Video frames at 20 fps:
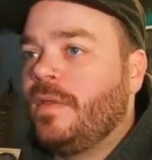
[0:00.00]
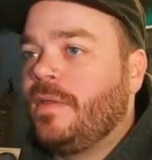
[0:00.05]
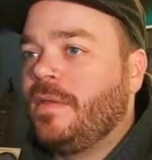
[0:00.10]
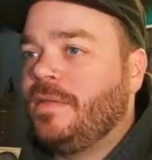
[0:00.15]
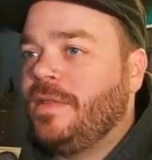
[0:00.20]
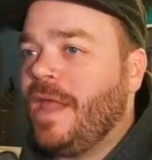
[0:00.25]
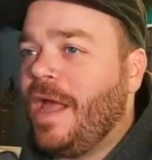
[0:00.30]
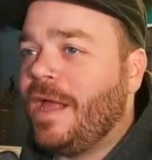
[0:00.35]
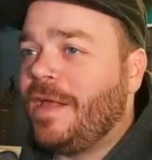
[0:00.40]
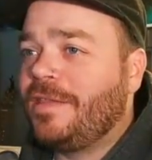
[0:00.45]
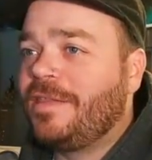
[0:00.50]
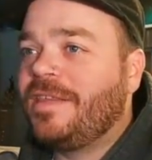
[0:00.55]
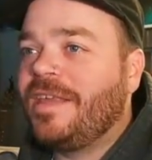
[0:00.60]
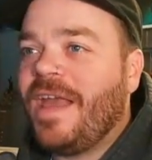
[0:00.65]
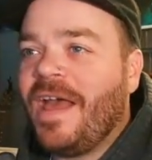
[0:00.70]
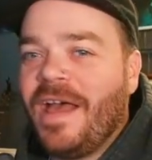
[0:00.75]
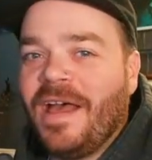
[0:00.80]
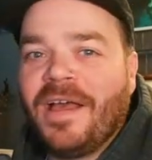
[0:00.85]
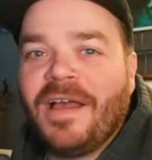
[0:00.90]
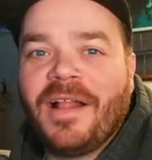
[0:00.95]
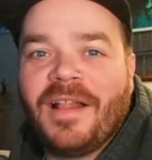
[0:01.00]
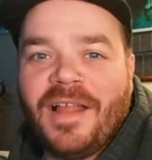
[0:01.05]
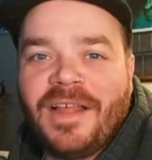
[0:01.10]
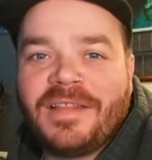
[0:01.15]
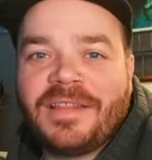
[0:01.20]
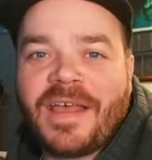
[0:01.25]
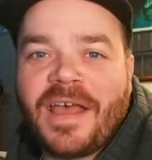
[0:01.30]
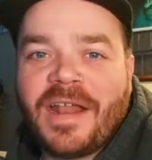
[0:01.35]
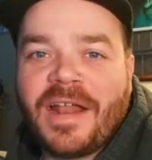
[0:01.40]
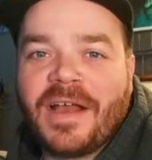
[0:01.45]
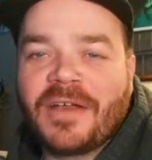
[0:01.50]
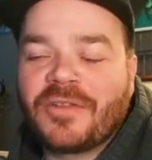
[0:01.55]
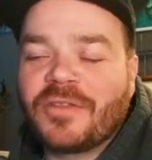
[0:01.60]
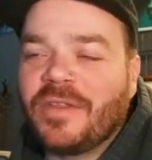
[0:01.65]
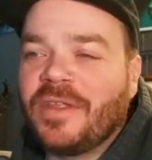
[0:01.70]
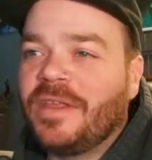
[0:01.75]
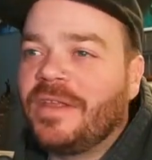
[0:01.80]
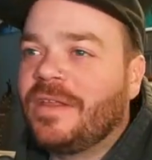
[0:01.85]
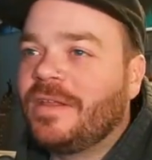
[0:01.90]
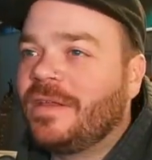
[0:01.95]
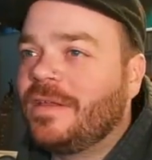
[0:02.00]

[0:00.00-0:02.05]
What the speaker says: Nice, yeah, I like that actually.